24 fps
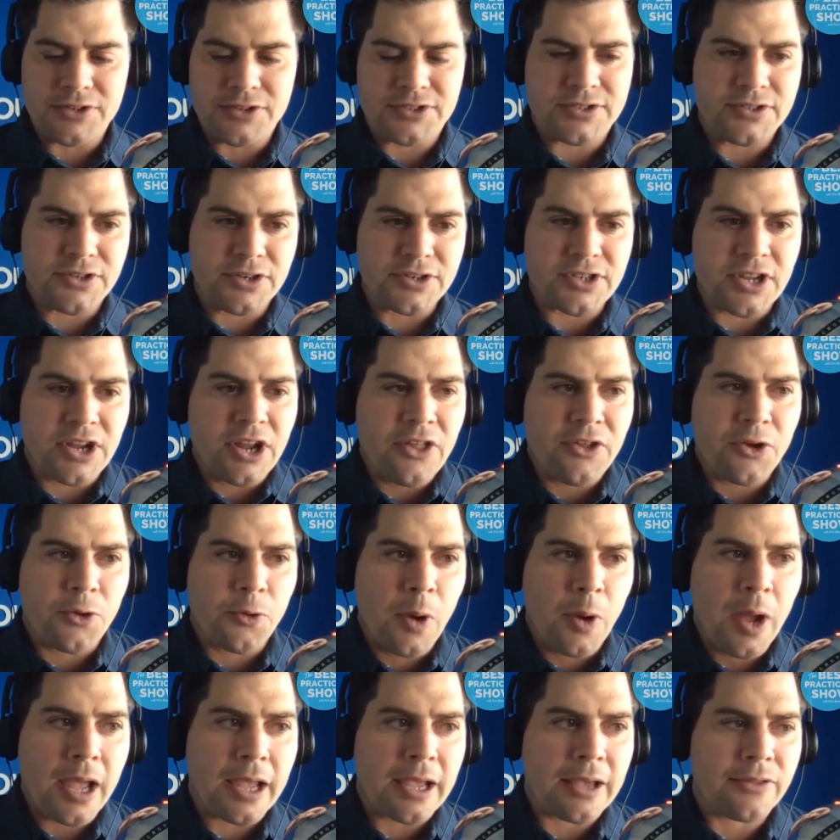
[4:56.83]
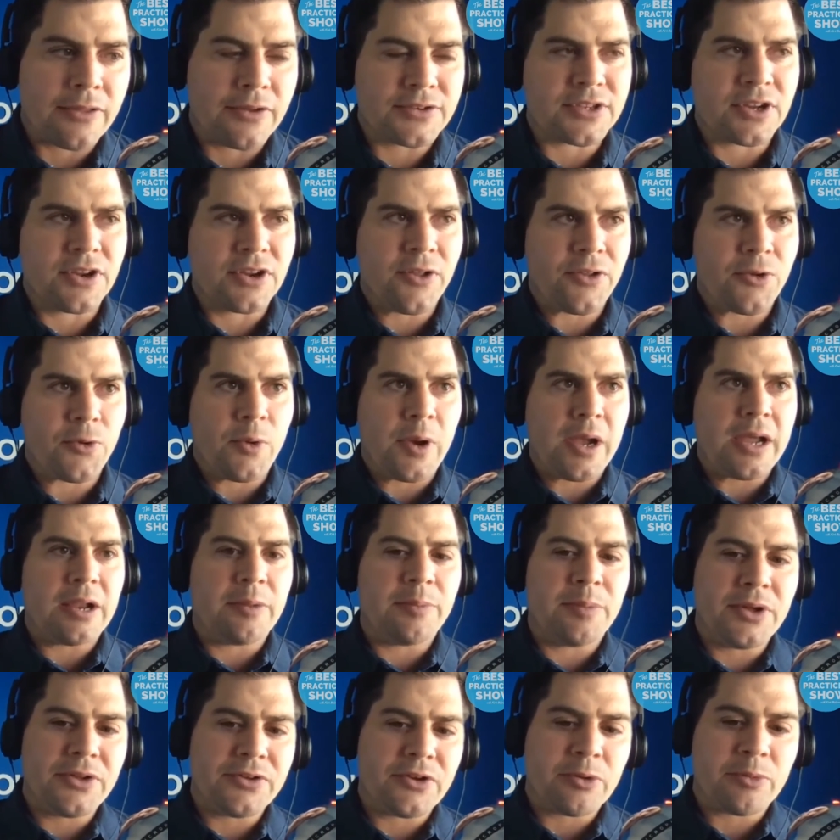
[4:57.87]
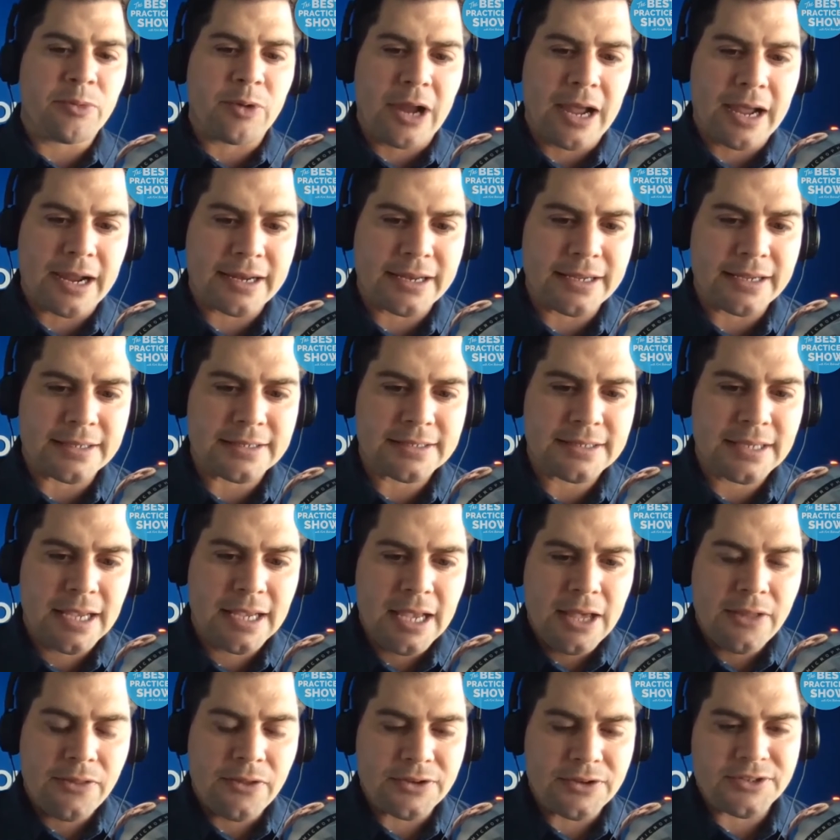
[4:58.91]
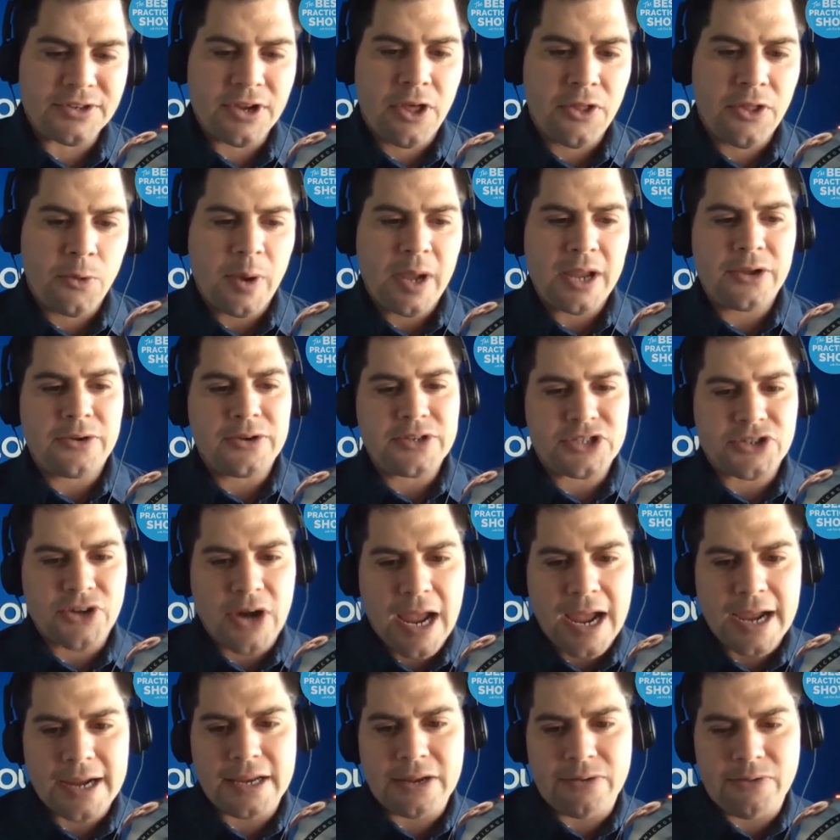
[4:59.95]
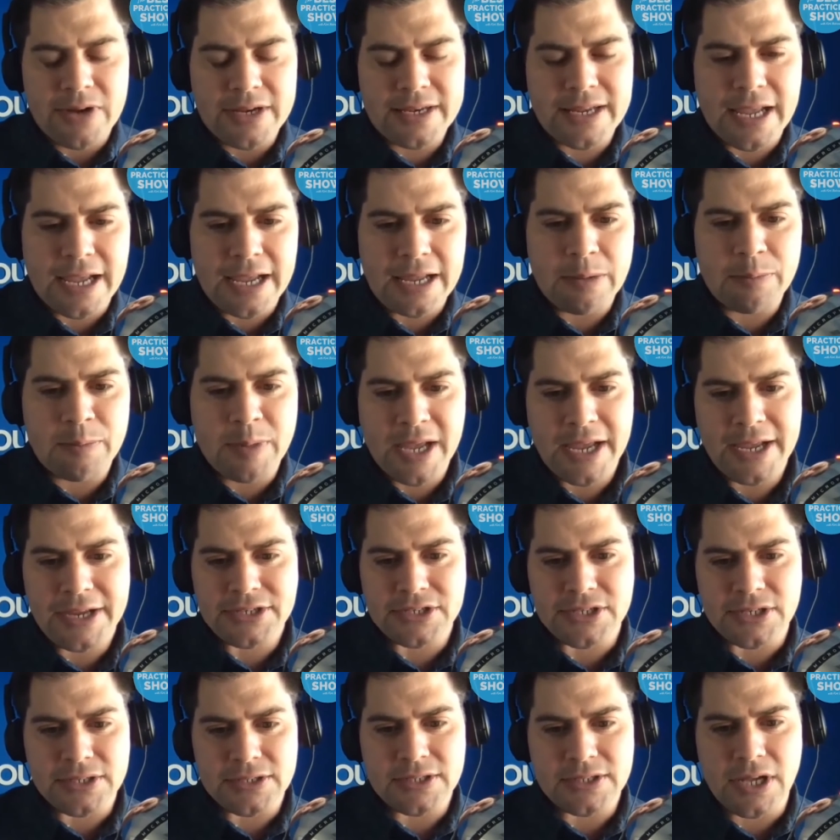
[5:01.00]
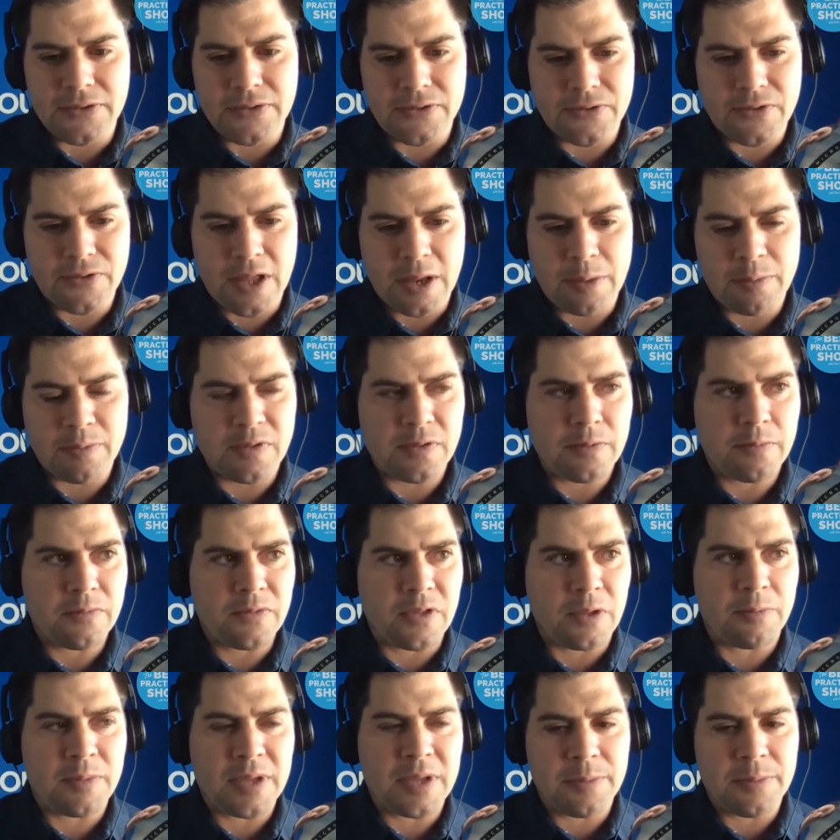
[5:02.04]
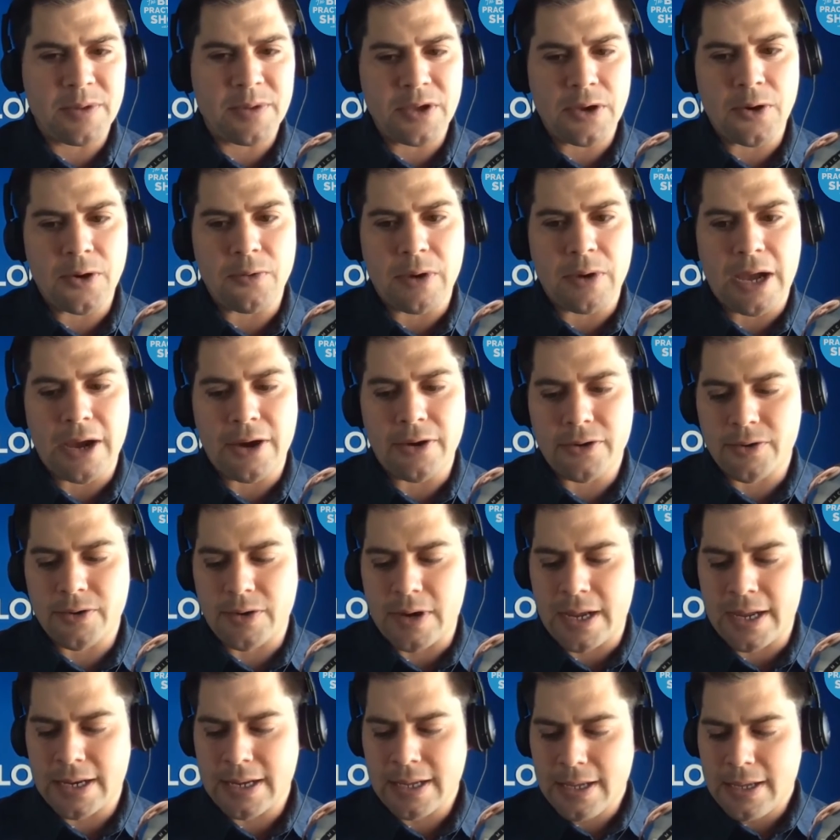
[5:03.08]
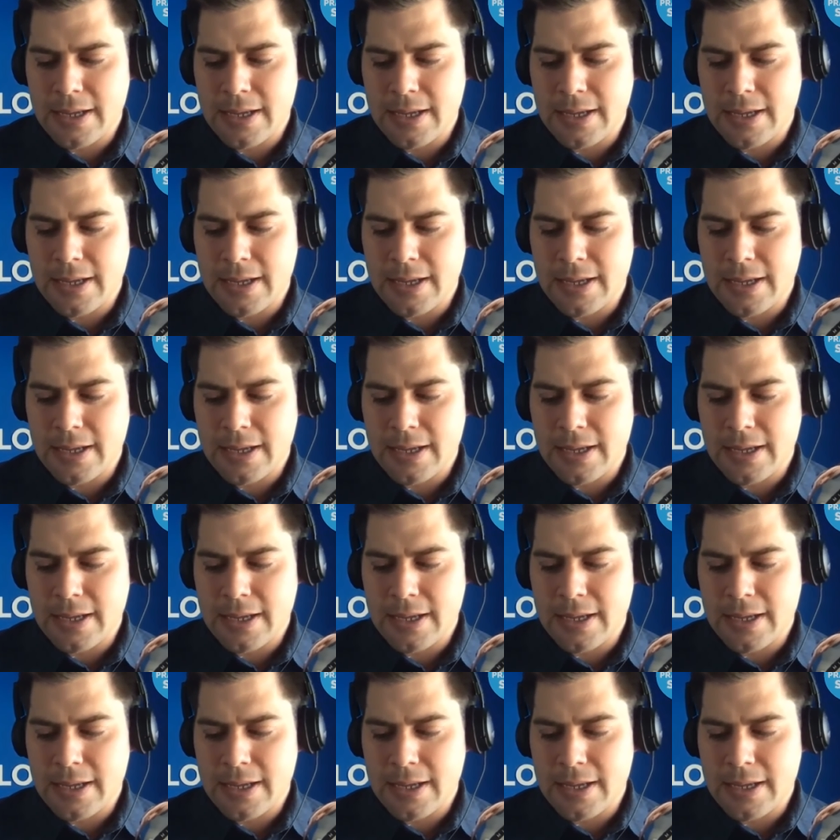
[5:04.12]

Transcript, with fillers: there's there's another way there's another way to build your practice there's another way to attract and retain patients other than the PPO route